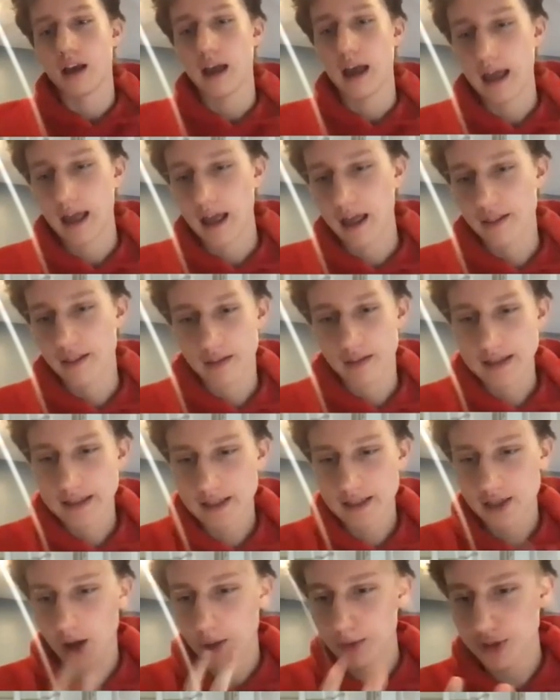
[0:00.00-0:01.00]
And this
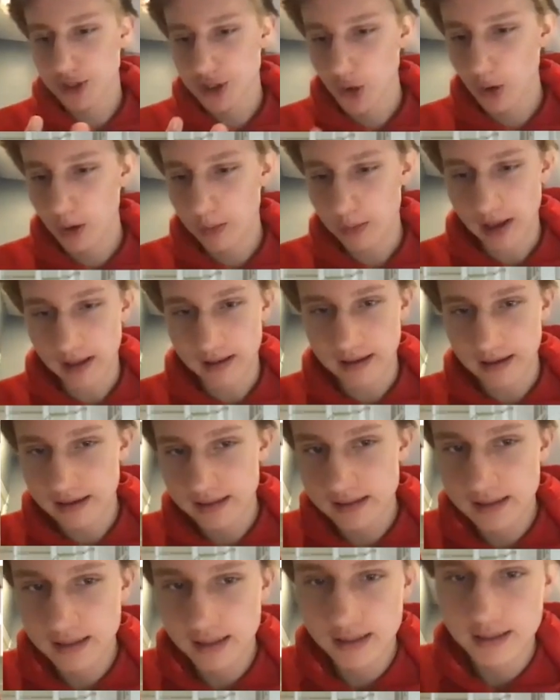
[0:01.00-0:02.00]
is number two on my
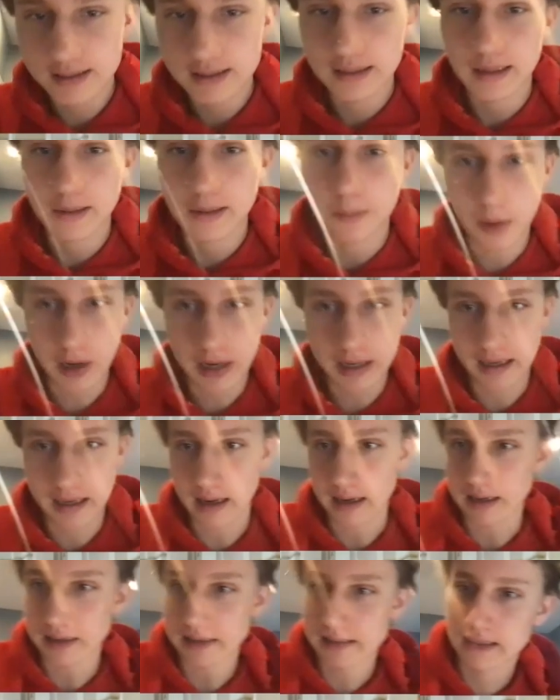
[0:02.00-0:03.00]
list, Money
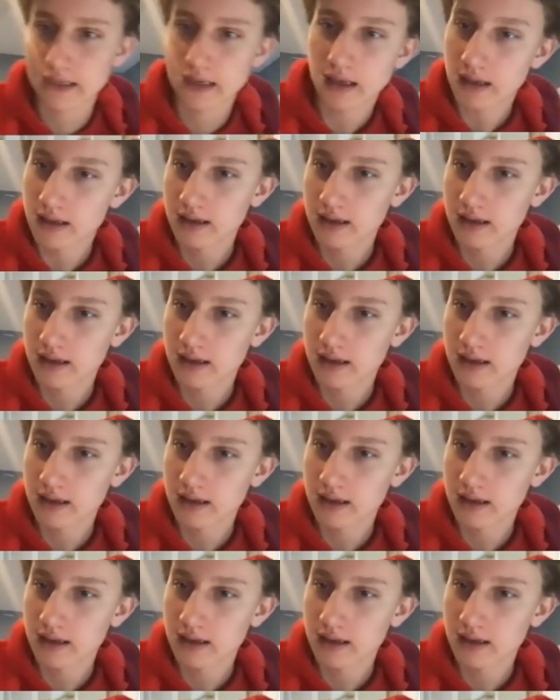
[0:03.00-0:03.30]
Heist.